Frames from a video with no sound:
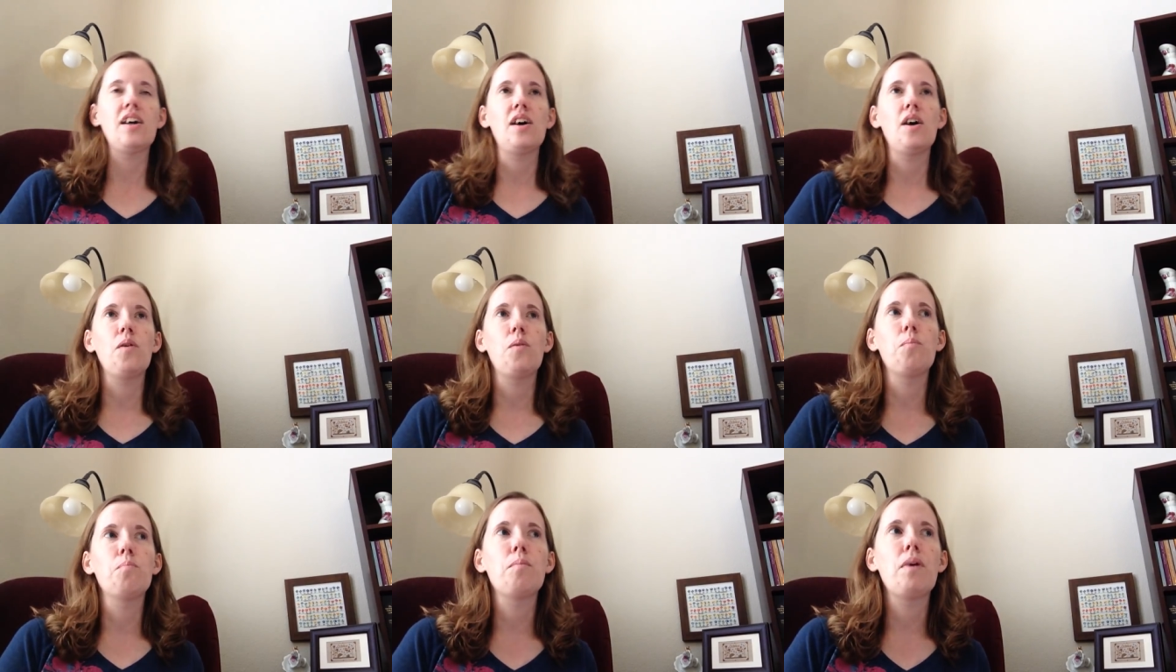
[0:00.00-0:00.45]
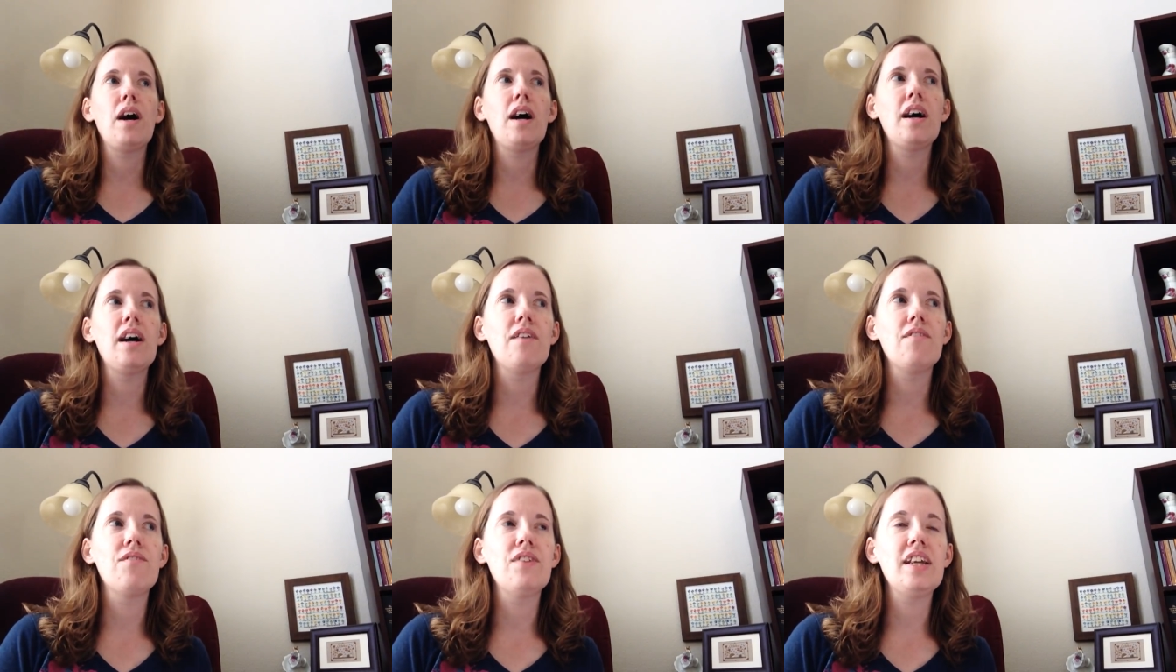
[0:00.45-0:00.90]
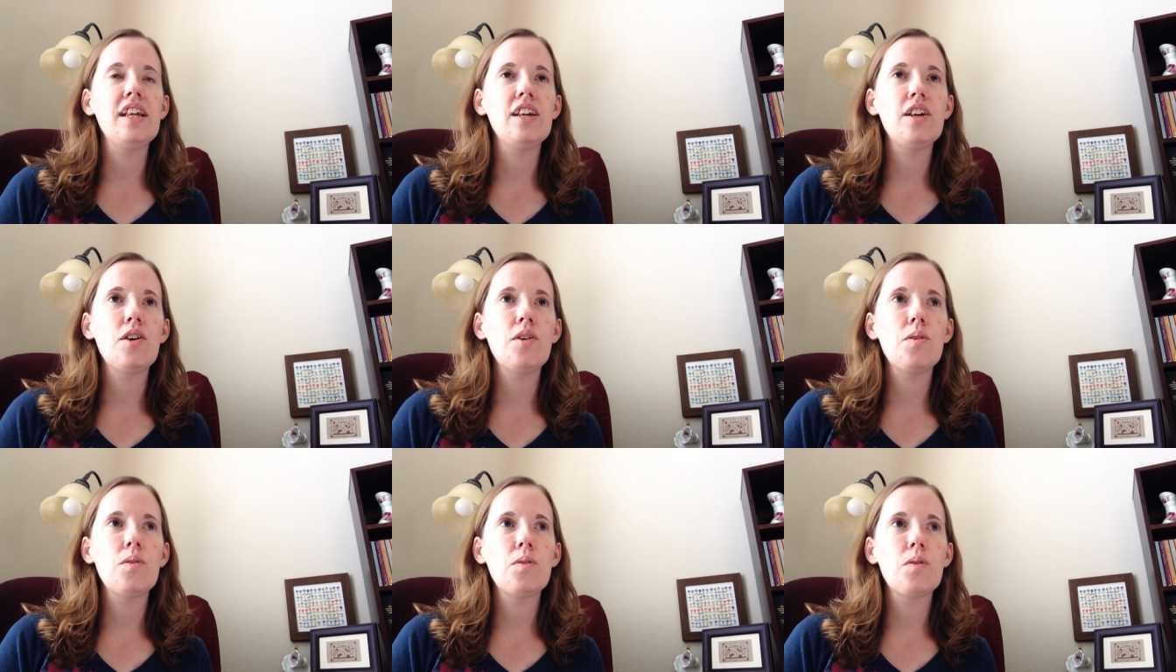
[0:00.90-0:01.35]
A, a
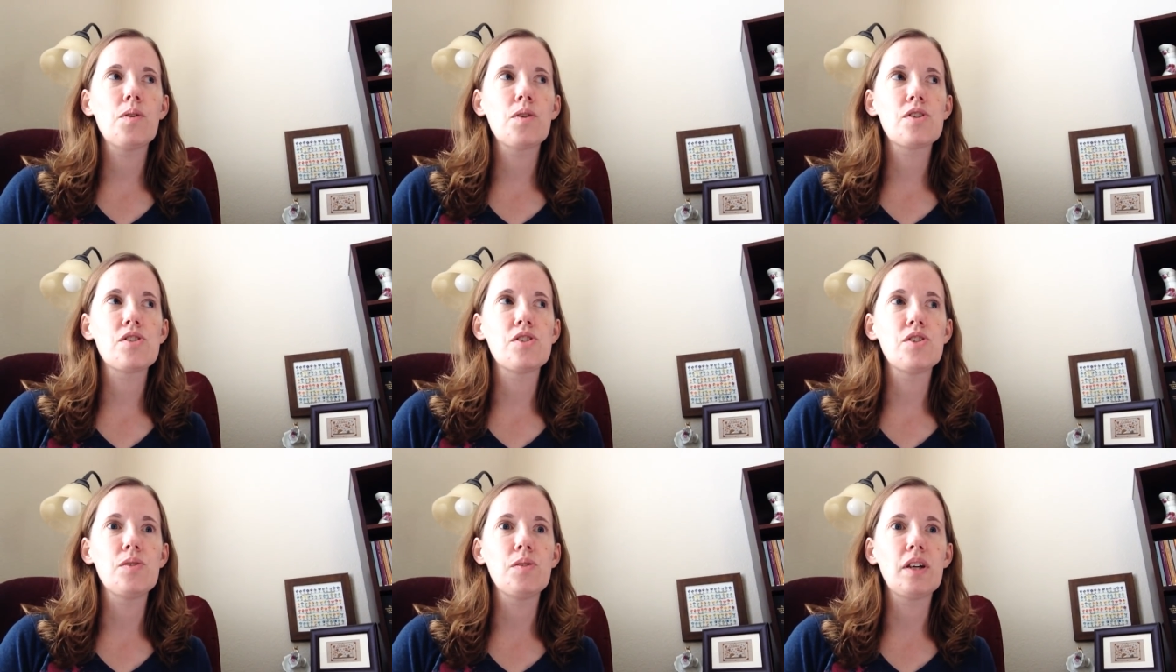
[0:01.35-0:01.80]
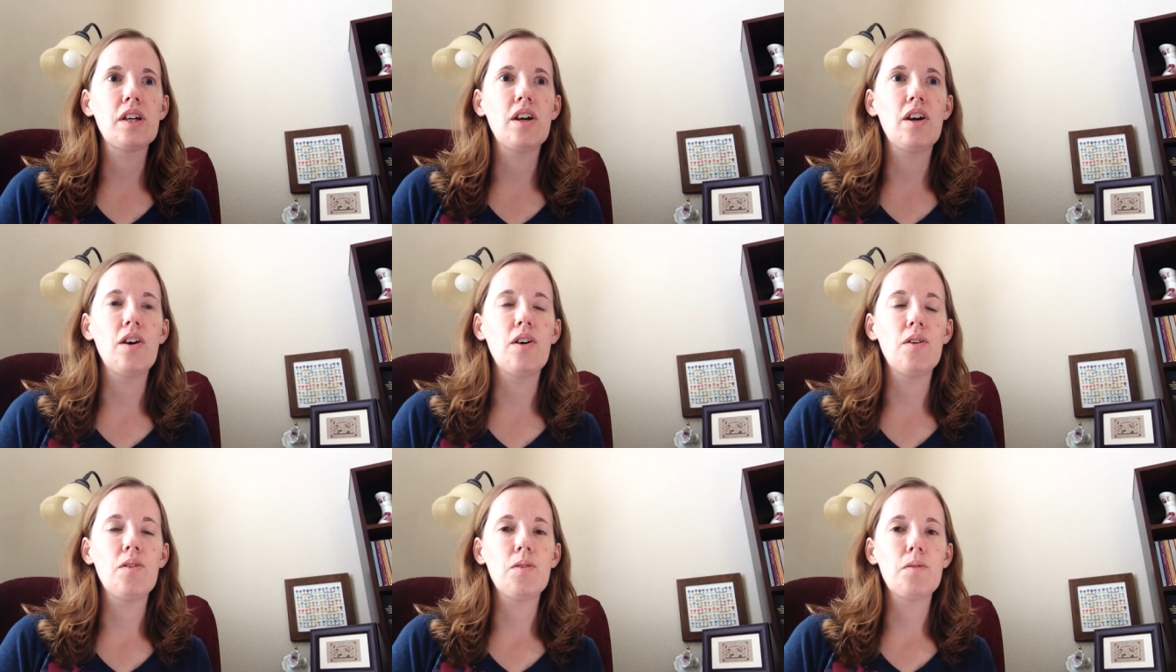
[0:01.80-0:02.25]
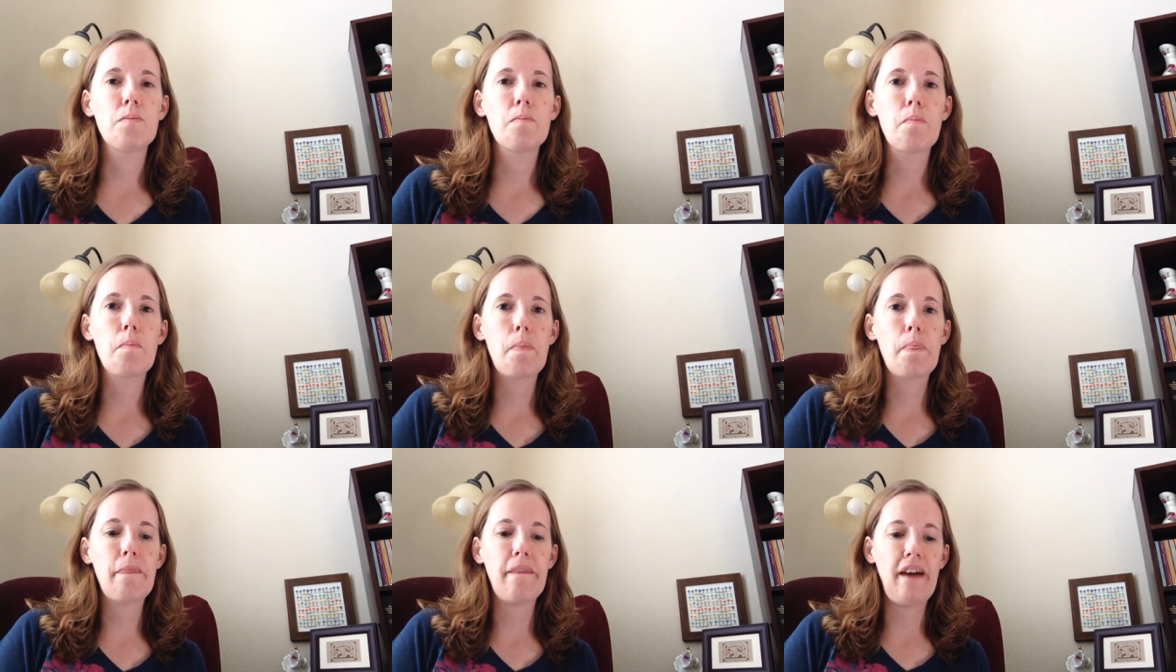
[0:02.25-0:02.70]
video or two ago,
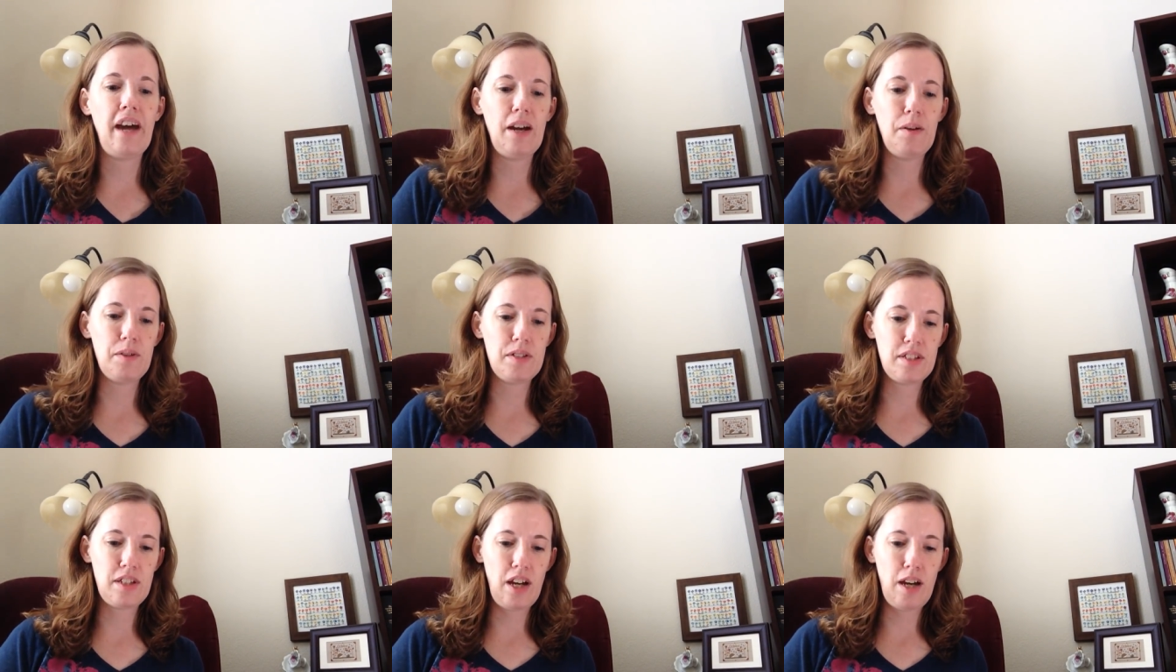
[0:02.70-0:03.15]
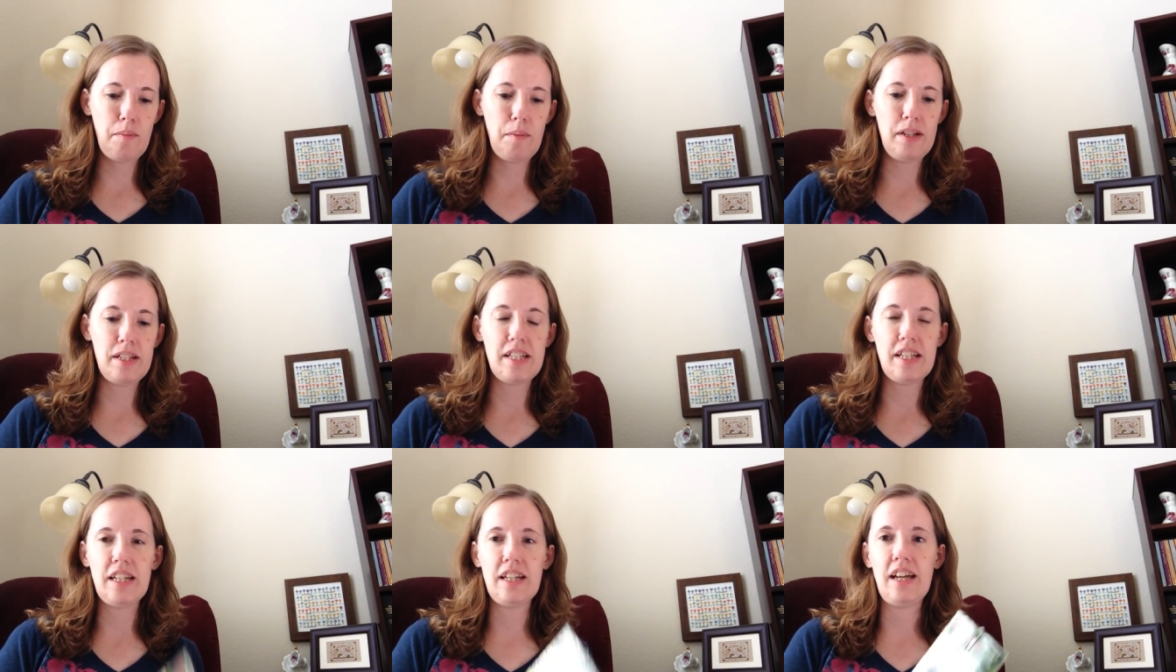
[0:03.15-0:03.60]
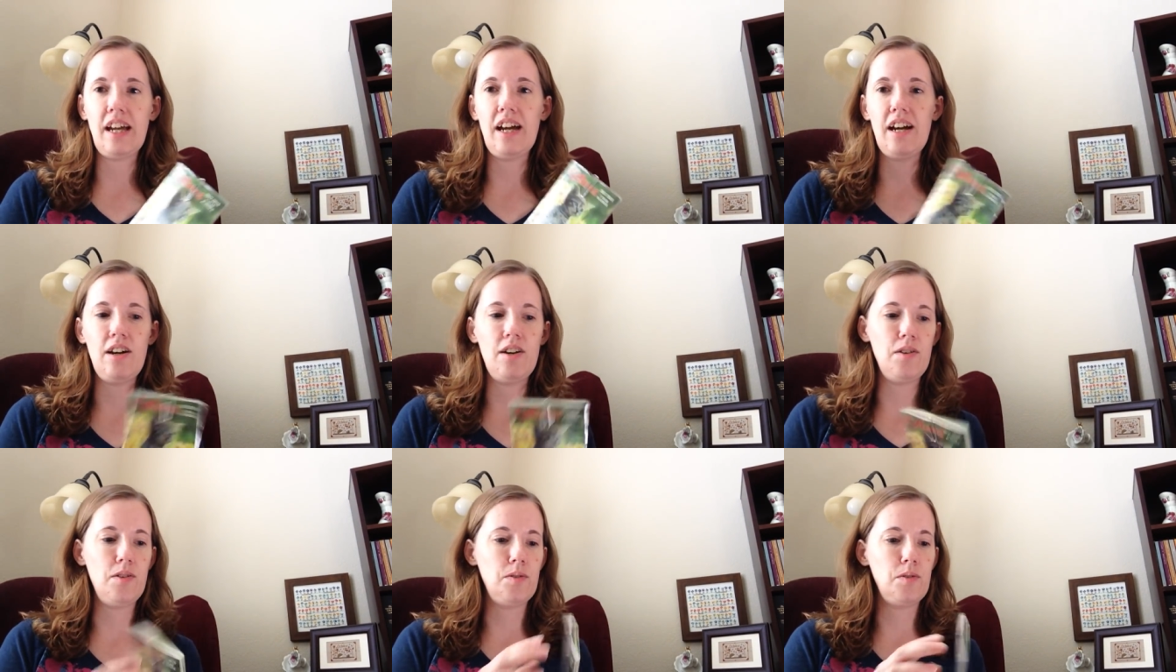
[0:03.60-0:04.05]
I was commenting
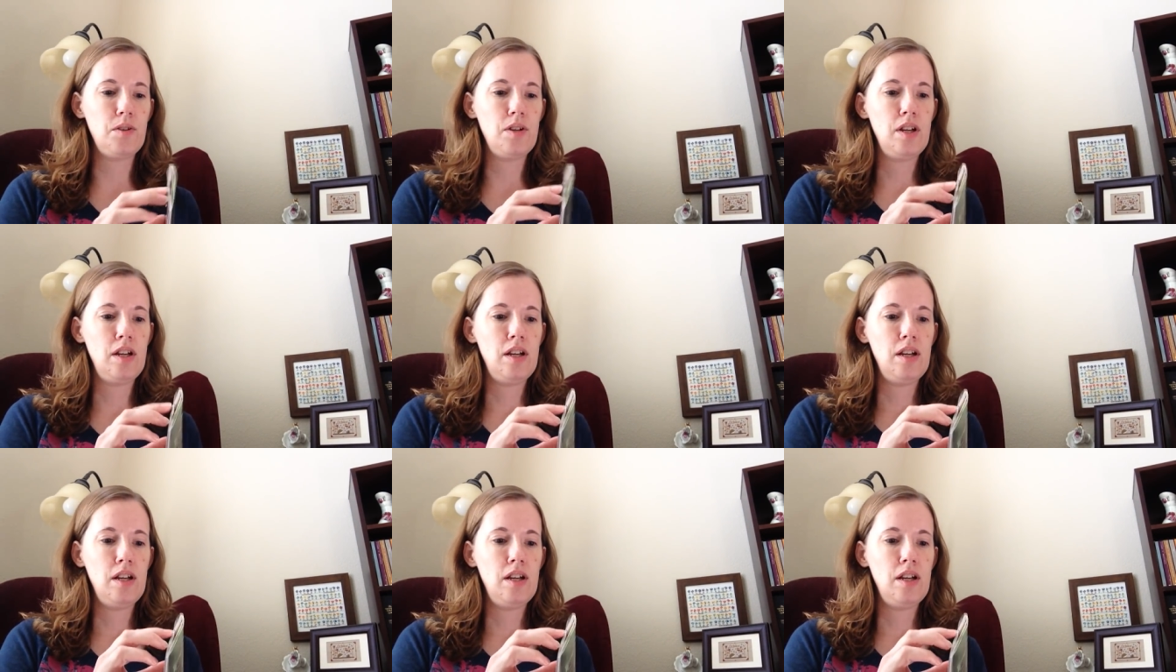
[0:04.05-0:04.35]
how